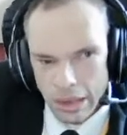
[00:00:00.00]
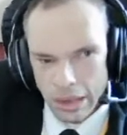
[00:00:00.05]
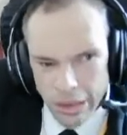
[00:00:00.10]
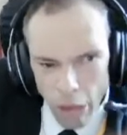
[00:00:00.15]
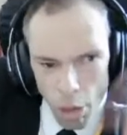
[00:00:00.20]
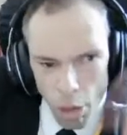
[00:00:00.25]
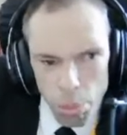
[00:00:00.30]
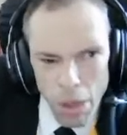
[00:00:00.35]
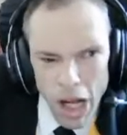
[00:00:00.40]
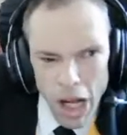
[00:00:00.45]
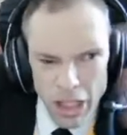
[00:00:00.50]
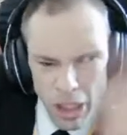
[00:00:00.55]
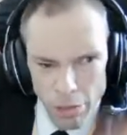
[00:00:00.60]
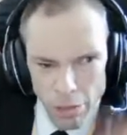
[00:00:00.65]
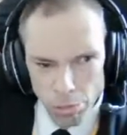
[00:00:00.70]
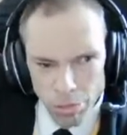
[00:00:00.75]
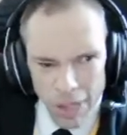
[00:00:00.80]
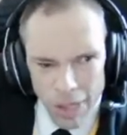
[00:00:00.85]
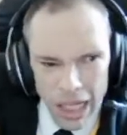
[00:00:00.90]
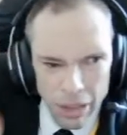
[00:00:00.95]
So work it
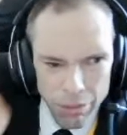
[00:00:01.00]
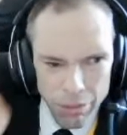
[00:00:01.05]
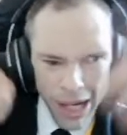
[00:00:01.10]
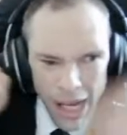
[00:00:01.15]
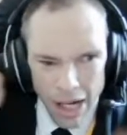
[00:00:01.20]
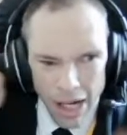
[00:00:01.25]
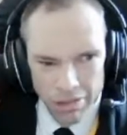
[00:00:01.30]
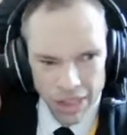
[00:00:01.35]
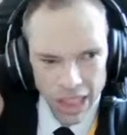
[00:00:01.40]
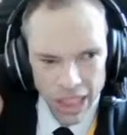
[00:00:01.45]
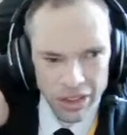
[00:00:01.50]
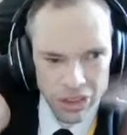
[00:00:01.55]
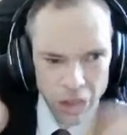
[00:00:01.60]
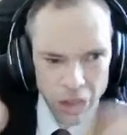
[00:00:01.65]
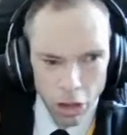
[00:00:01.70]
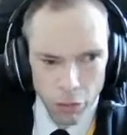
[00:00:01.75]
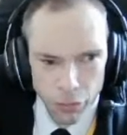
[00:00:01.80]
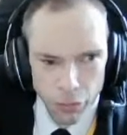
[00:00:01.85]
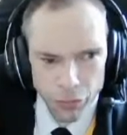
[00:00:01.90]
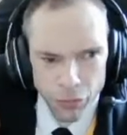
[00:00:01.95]
way round and
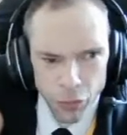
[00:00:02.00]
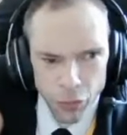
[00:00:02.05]
go